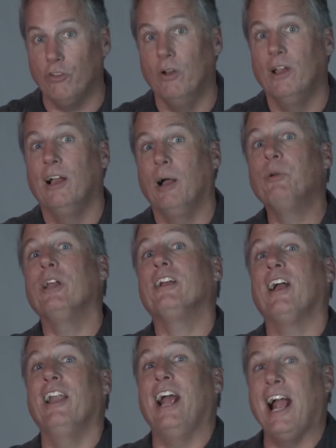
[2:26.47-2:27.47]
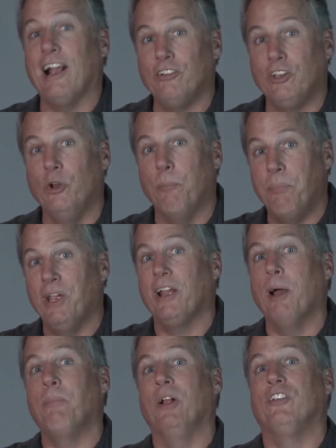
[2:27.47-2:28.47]
So I'm going to kind of ask you to pick
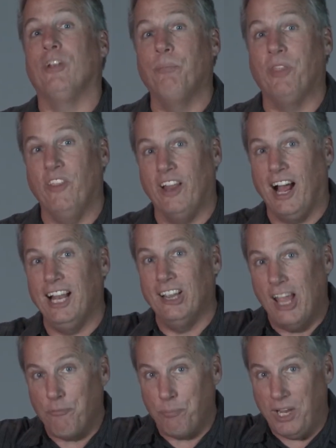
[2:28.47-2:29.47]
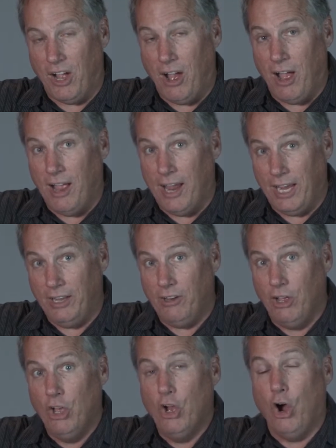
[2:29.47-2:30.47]
up on something that I left behind
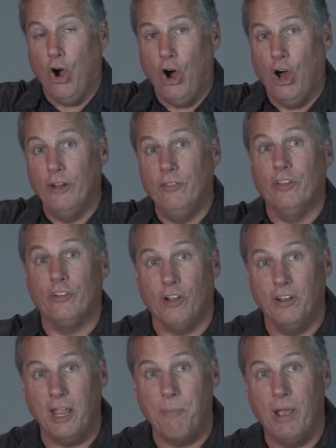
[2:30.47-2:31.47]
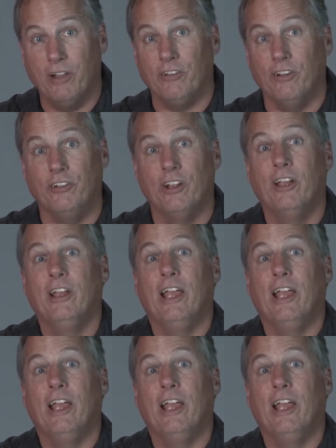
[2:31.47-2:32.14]
on the Sunday message